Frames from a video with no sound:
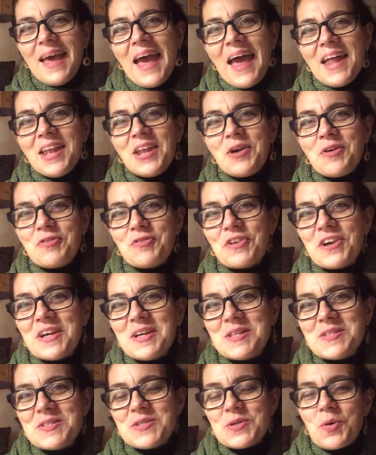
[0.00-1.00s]
Hello
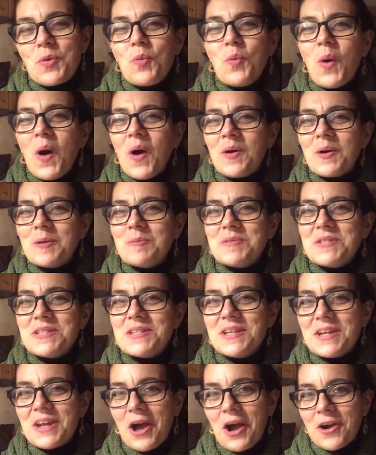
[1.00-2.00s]
friends, welcome to
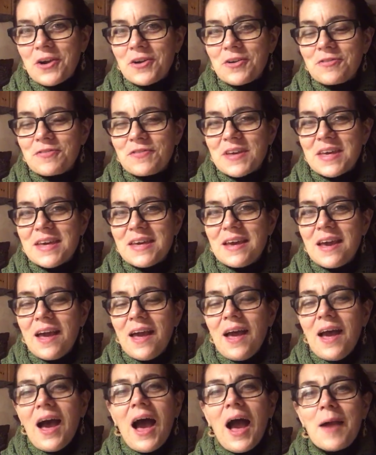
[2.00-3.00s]
Knitography.
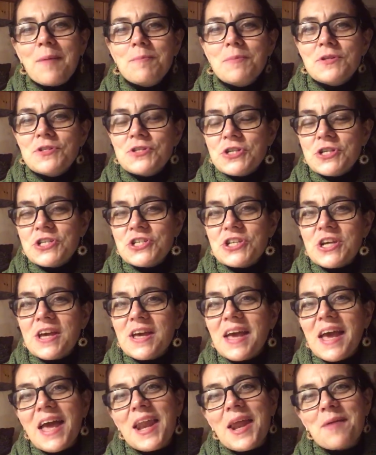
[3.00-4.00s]
I'm
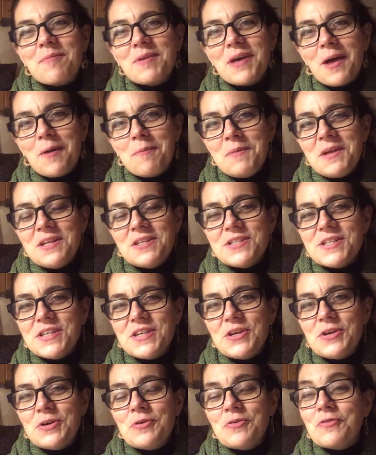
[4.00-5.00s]
Patricia and I'm coming to
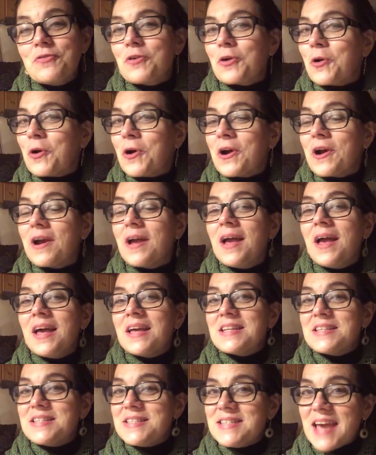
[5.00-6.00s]
you for
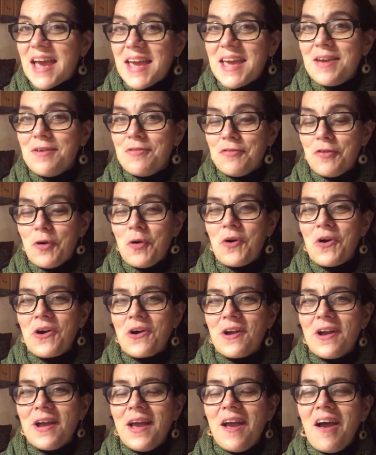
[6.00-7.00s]
day
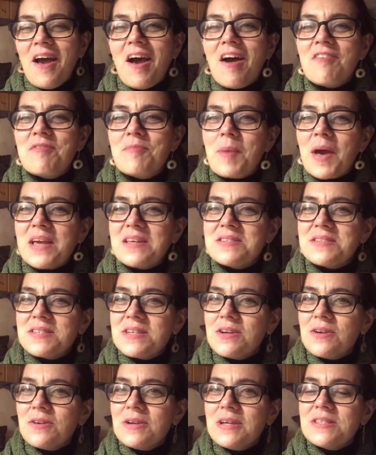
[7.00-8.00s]
4 of my
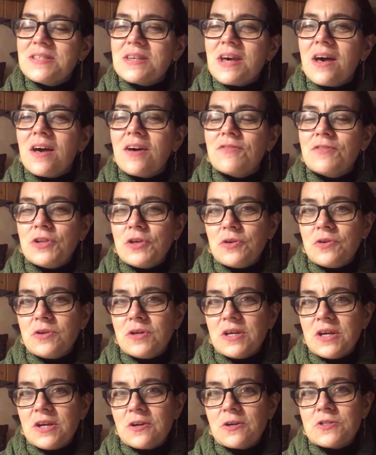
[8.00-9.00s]
series of New
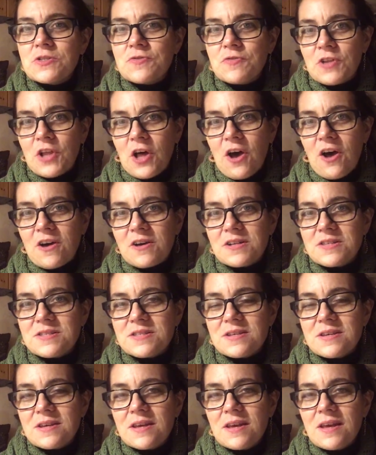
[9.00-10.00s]
Year's vlogs.